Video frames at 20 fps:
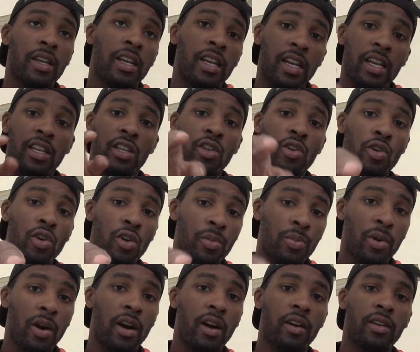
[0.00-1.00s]
and your
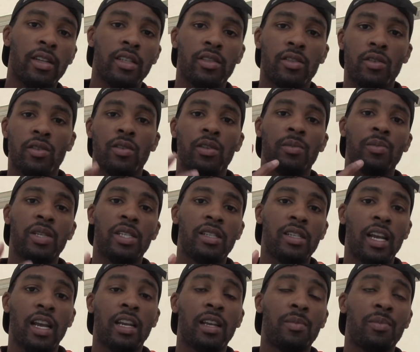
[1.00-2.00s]
priorities are gonna be
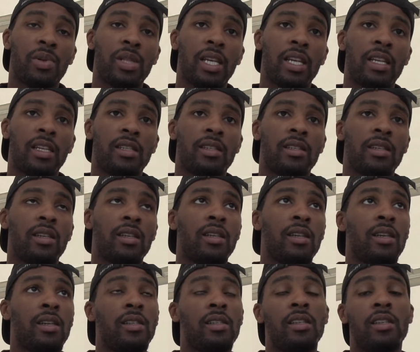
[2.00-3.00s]
second place
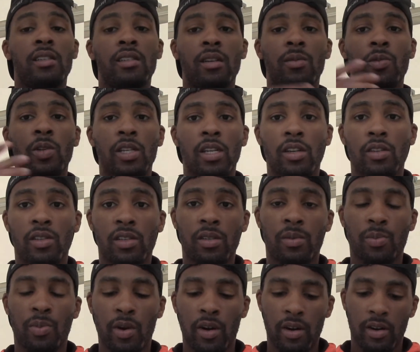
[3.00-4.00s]
to someone else's
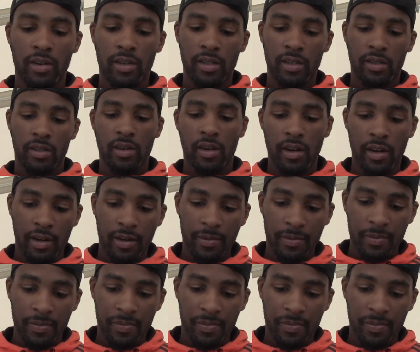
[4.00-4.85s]
priorities. All right.